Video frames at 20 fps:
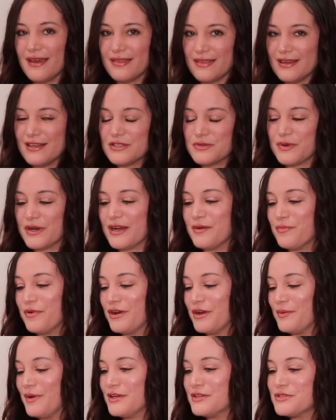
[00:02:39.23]
I think it's working
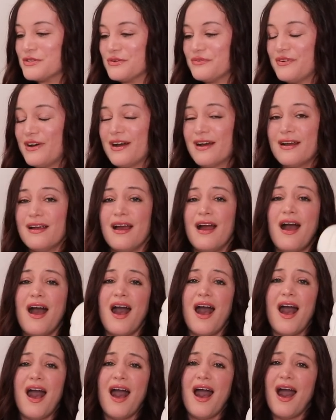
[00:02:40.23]
pretty well so far.
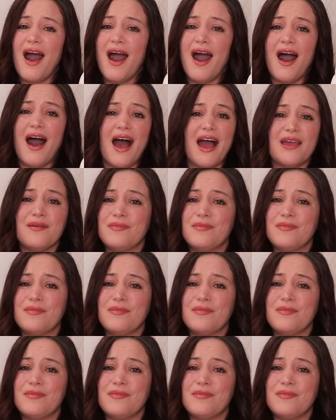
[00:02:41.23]
I